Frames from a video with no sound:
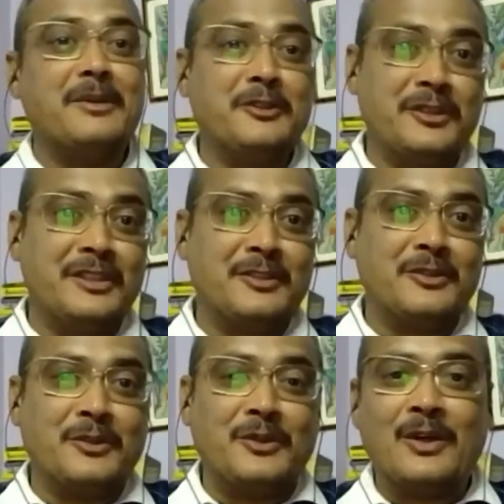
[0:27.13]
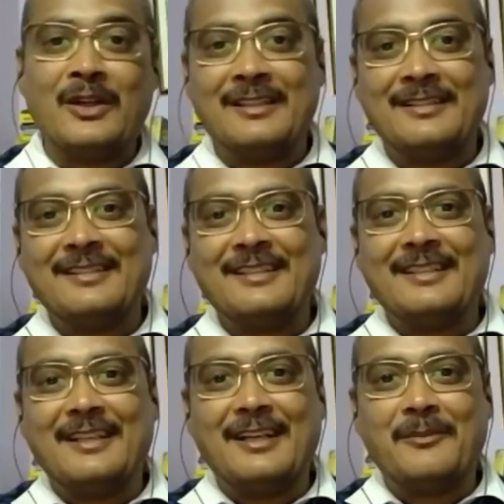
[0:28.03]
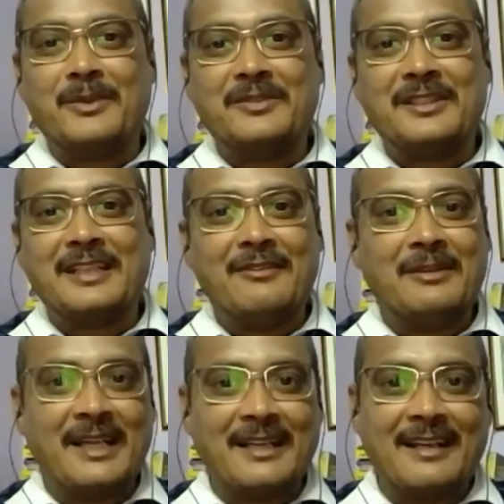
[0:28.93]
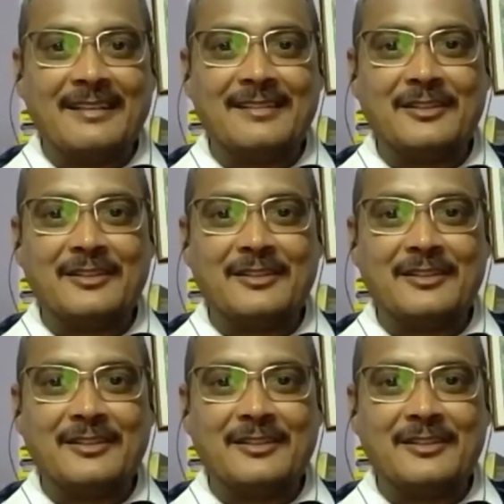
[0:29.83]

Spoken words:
Year to you all. Professor Kevin McGrath,